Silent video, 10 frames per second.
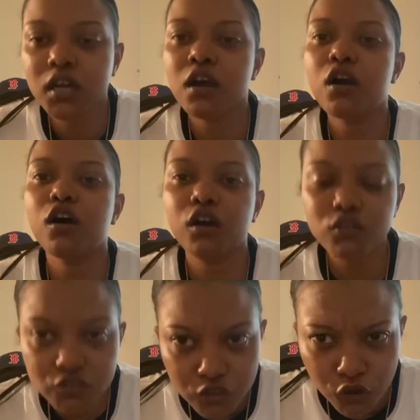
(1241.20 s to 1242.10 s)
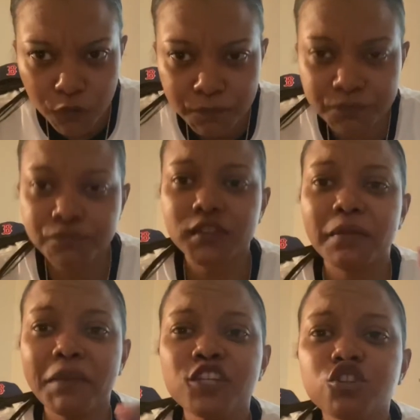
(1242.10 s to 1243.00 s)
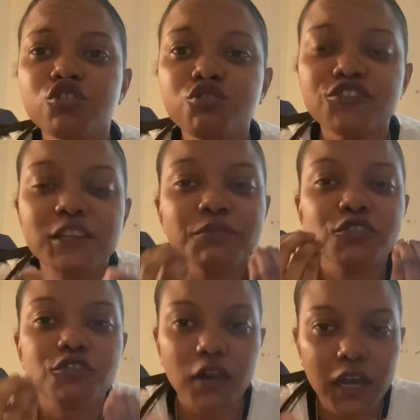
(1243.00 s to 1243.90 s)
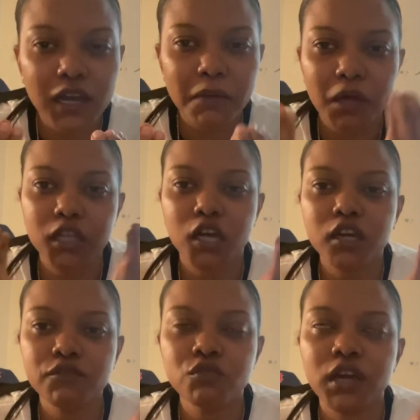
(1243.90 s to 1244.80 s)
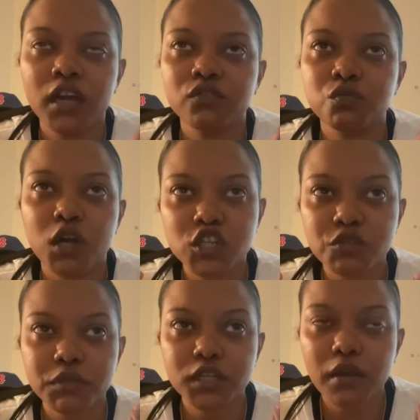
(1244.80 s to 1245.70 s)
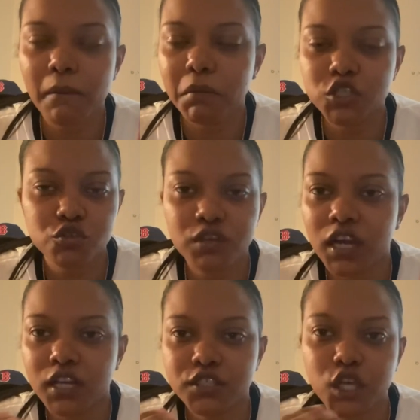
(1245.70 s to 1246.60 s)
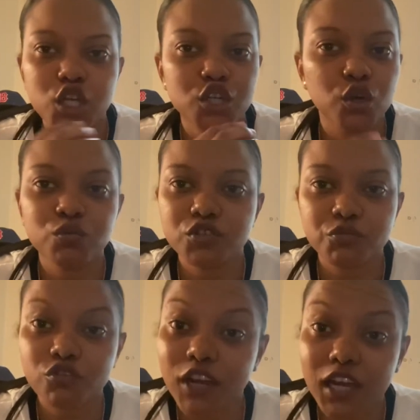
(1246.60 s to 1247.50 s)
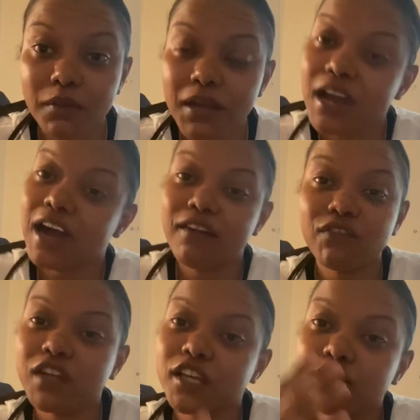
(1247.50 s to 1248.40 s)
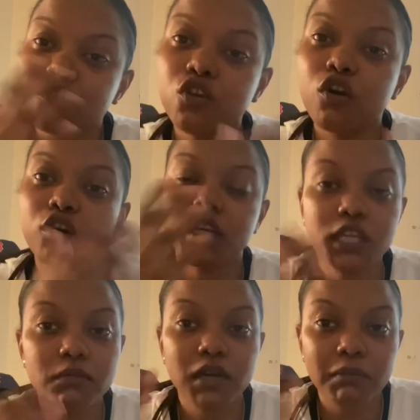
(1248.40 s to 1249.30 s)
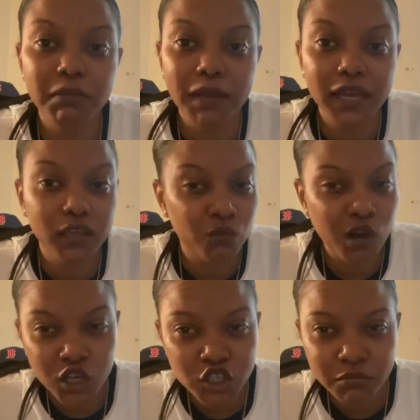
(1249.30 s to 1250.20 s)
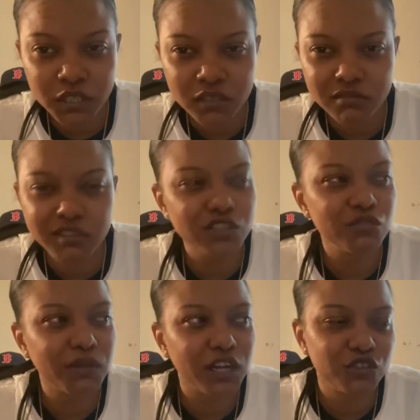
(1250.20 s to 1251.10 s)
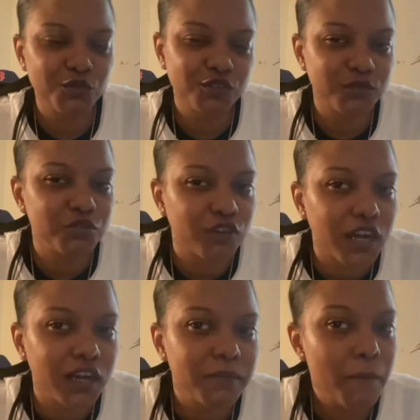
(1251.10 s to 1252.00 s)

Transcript: Also, make sure you subscribe. A lot of you guys watch me, but you guys don't subscribe. I feel like if you're gonna keep coming back and watching me, then you might as well subscribe.